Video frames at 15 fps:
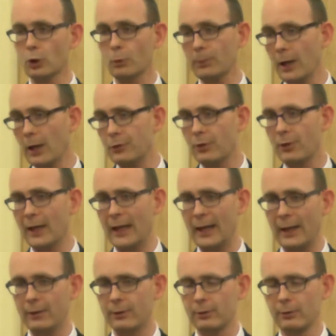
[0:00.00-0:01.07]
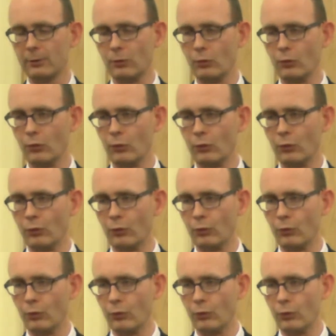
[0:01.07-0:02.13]
Compared to that,
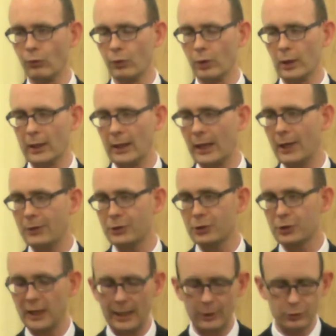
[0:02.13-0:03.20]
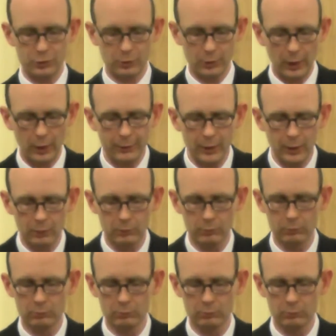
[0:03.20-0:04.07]
Gaza's gates are nothing.